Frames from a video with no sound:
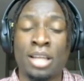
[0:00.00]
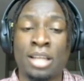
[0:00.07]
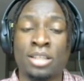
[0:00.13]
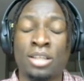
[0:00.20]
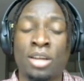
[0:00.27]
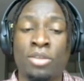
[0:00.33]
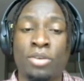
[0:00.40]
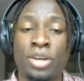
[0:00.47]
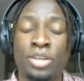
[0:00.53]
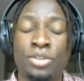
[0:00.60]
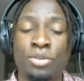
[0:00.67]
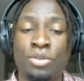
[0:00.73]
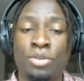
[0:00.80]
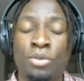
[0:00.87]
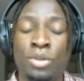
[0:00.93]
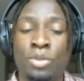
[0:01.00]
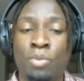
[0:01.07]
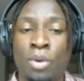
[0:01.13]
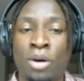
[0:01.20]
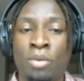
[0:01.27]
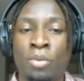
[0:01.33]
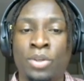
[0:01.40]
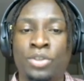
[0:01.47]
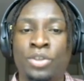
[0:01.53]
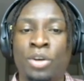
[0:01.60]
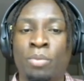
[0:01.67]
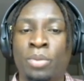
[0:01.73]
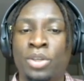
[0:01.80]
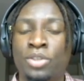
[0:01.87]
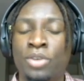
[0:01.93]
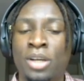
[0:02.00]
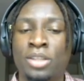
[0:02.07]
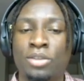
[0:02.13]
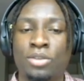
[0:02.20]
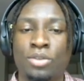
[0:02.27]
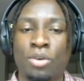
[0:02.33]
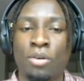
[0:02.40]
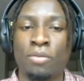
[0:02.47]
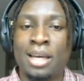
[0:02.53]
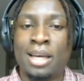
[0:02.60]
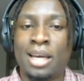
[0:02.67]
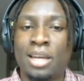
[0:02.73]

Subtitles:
That's another issue too as well, which Chirpley is trying to solve.